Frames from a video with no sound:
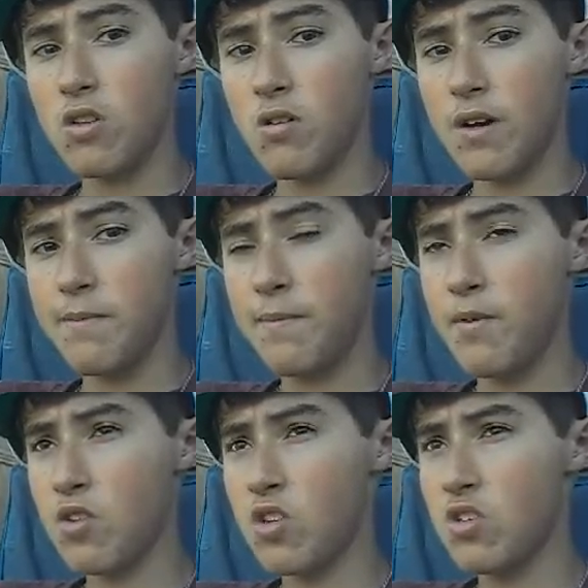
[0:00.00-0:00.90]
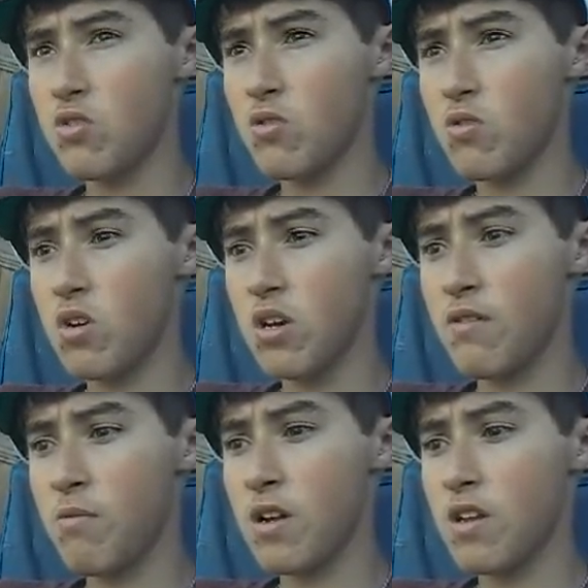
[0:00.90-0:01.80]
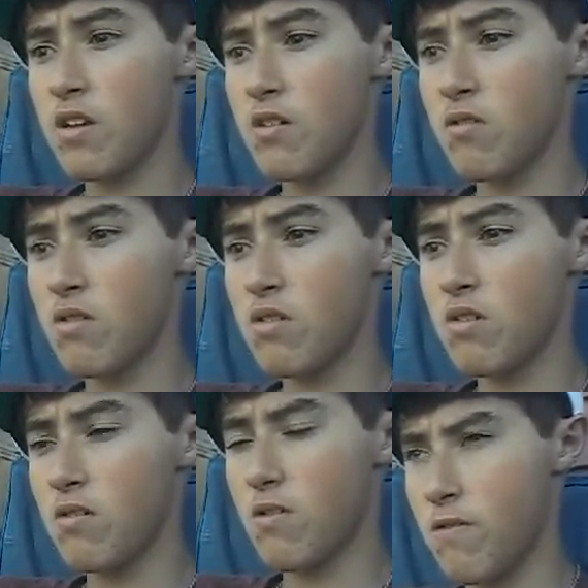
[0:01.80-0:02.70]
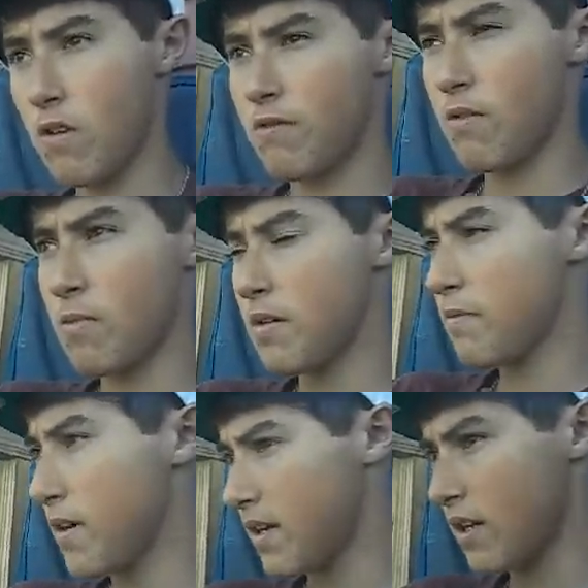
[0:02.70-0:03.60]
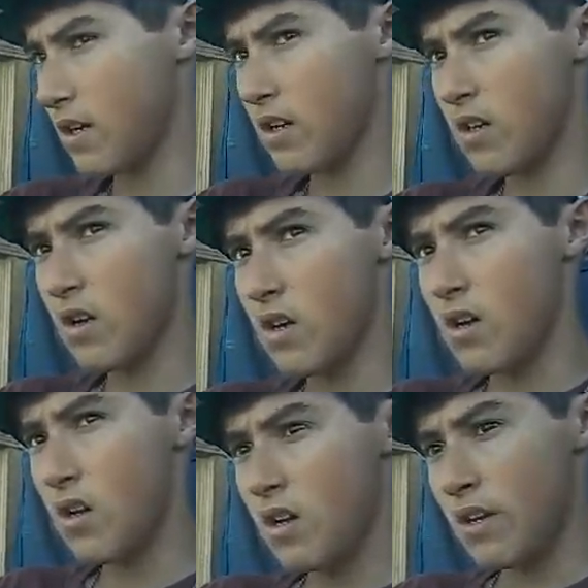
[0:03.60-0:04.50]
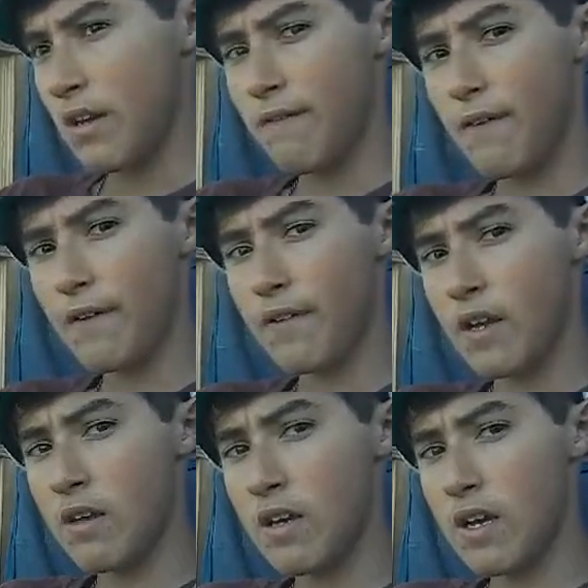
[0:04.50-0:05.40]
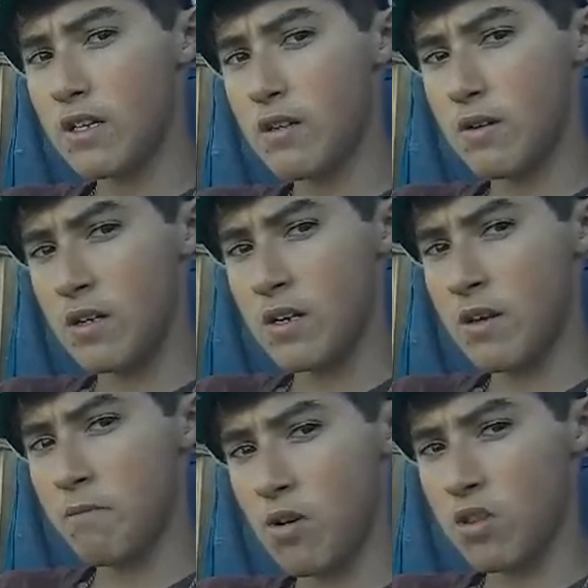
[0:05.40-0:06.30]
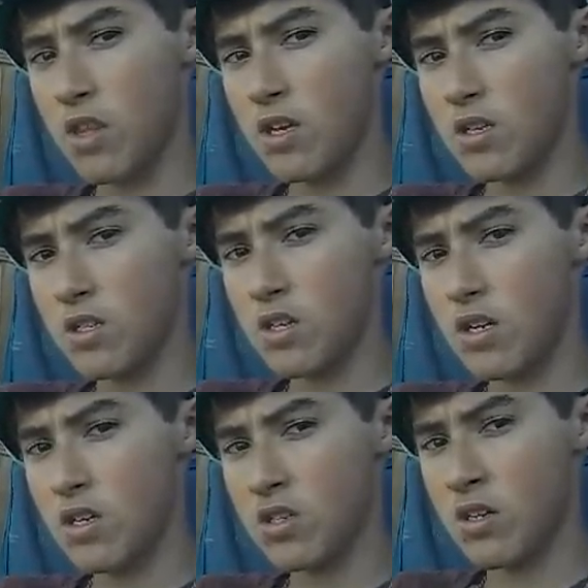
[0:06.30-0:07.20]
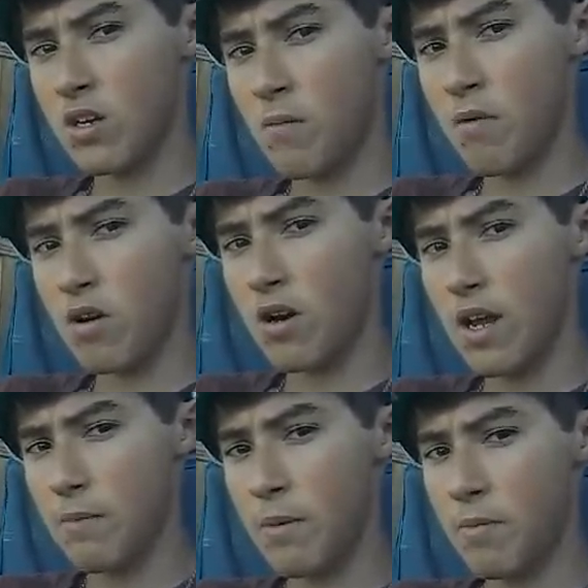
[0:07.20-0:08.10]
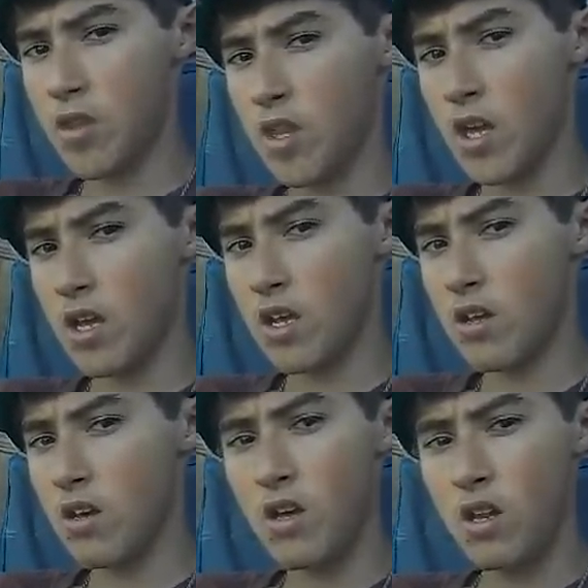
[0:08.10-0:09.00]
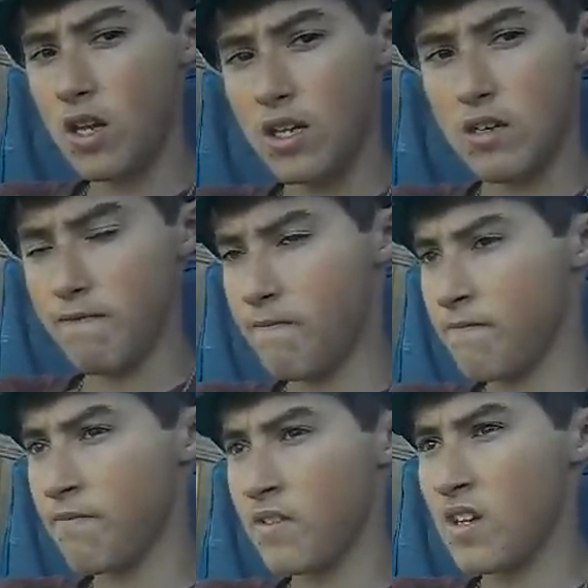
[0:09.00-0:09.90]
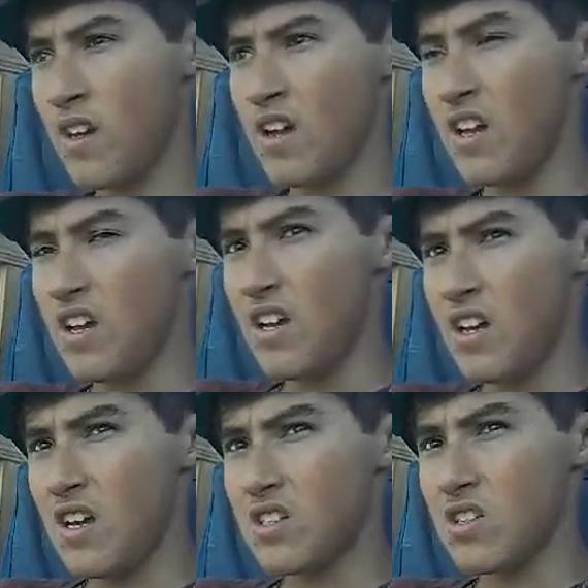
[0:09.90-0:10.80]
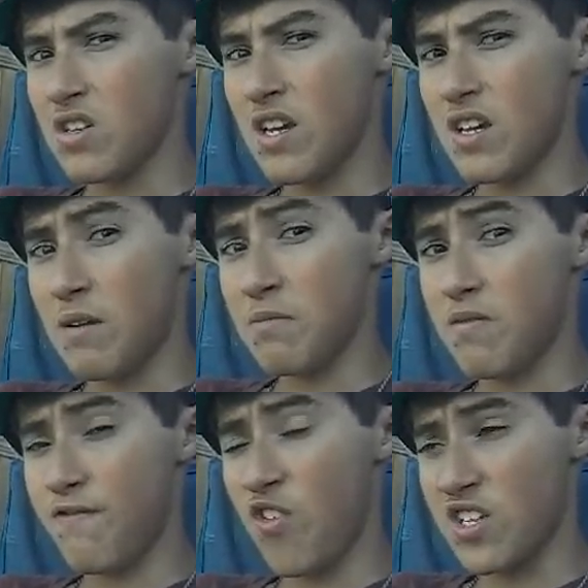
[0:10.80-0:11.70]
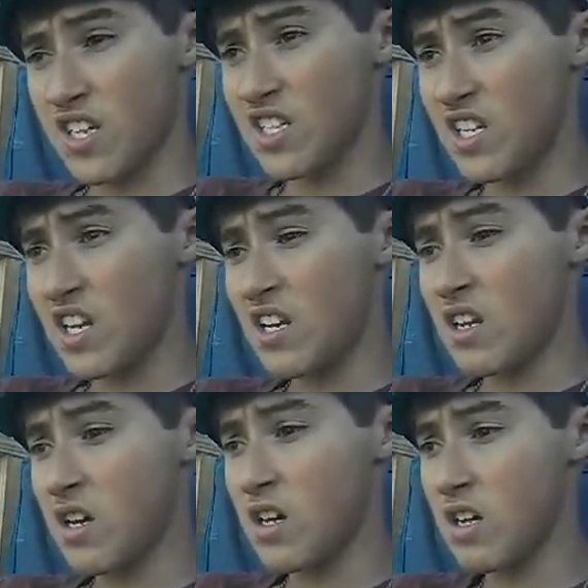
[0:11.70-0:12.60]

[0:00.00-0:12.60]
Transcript: so happy birthday to everybody over for me. But uh, if any of you guys any birthdays in September, happy birthday. Like, so today I'm 16.